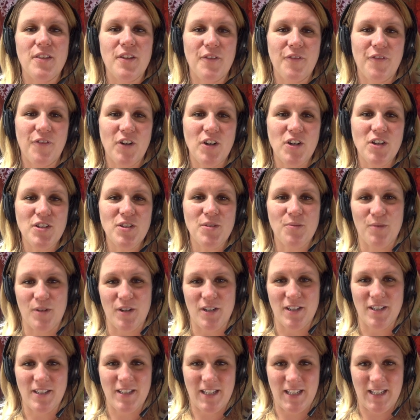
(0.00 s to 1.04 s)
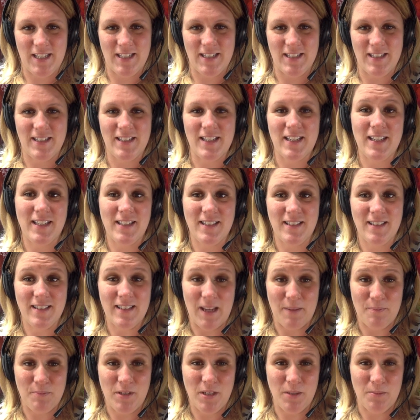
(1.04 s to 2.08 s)
The first word is
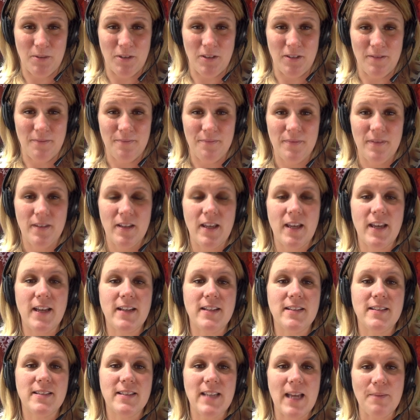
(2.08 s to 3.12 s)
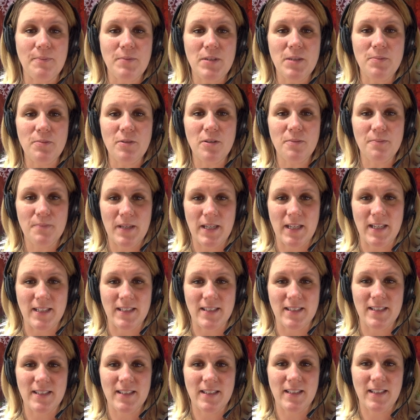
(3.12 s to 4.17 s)
acceptable. Acceptable
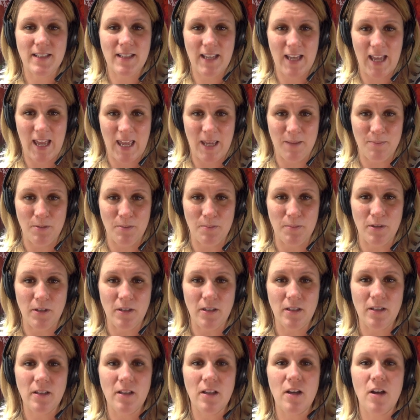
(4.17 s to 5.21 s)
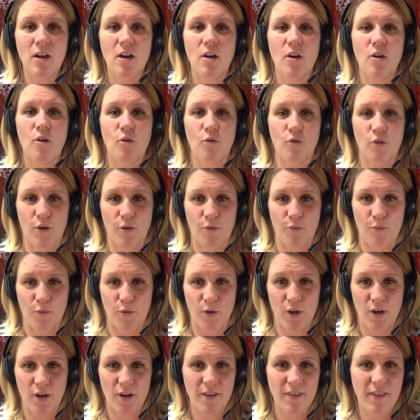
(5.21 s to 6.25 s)
means capable or
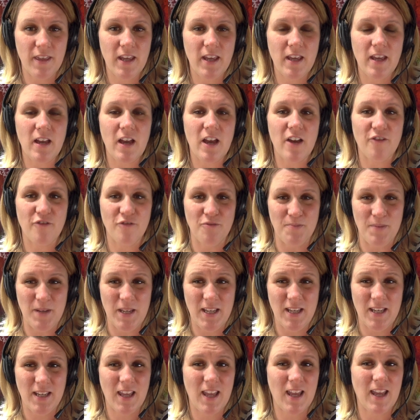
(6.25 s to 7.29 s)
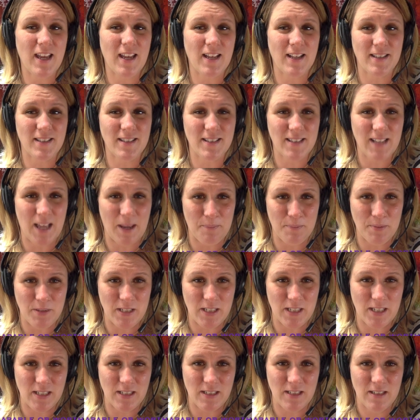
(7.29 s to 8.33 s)
worthy of being
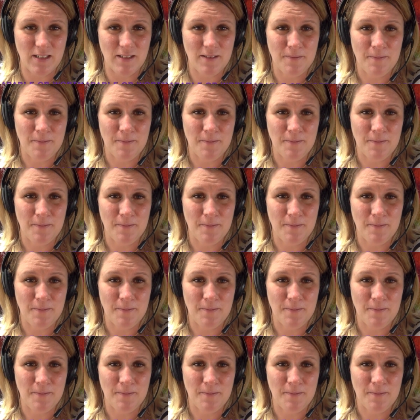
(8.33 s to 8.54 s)
accepted.